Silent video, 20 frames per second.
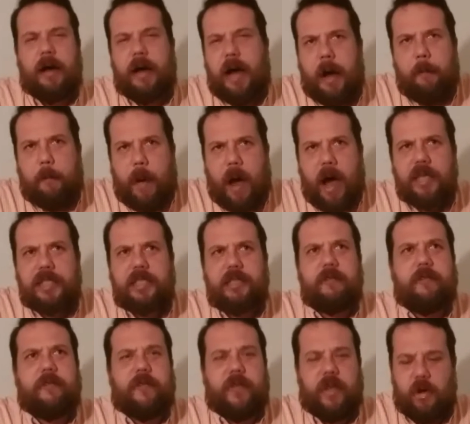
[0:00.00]
a
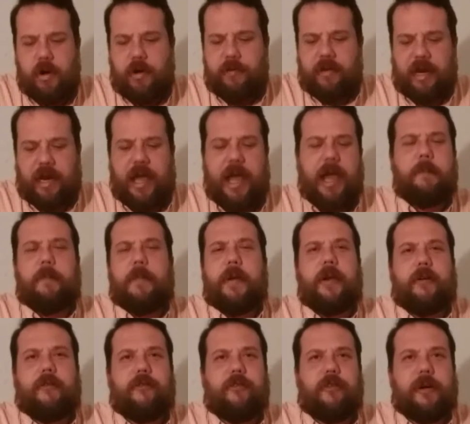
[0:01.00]
positive review of a light
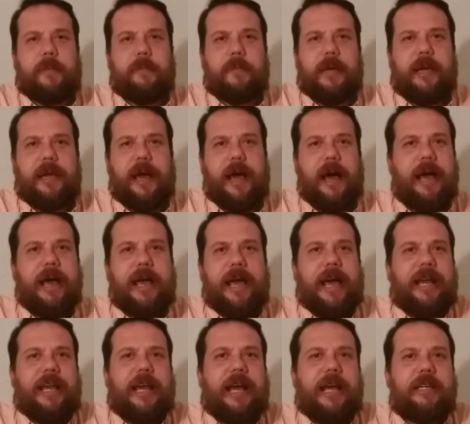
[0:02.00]
beer from me.
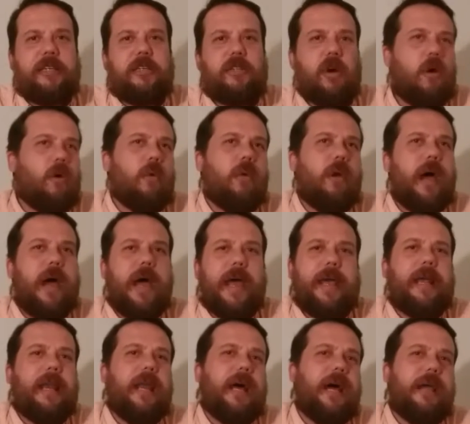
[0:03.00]
I don't
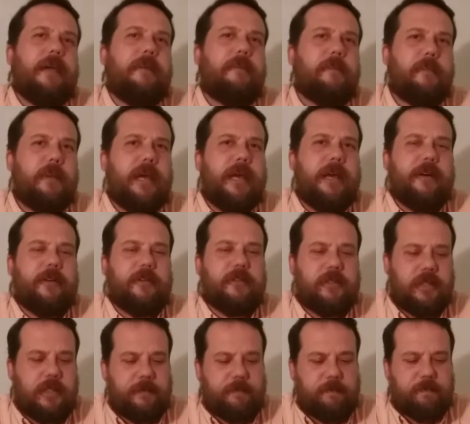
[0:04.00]
like light
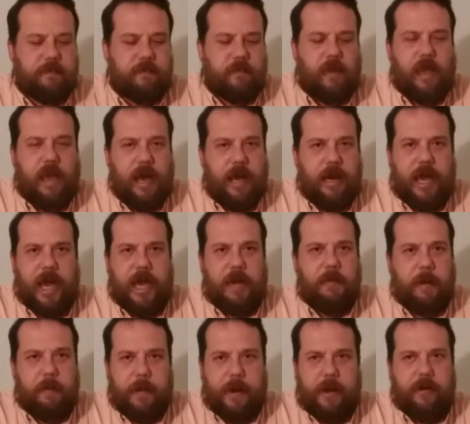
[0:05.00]
beers. I like
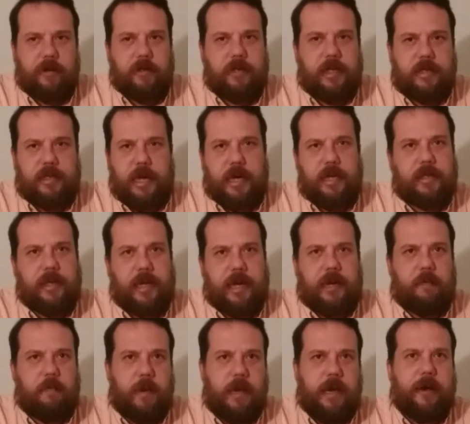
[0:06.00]
my beers to taste
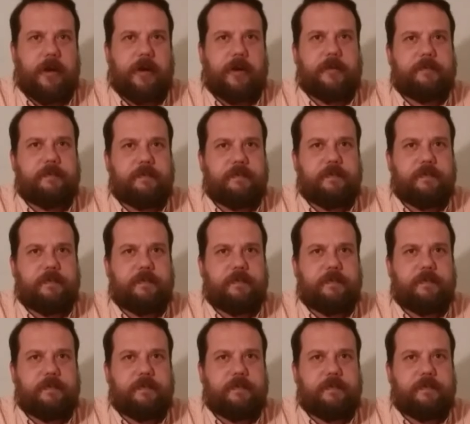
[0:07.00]
like beer.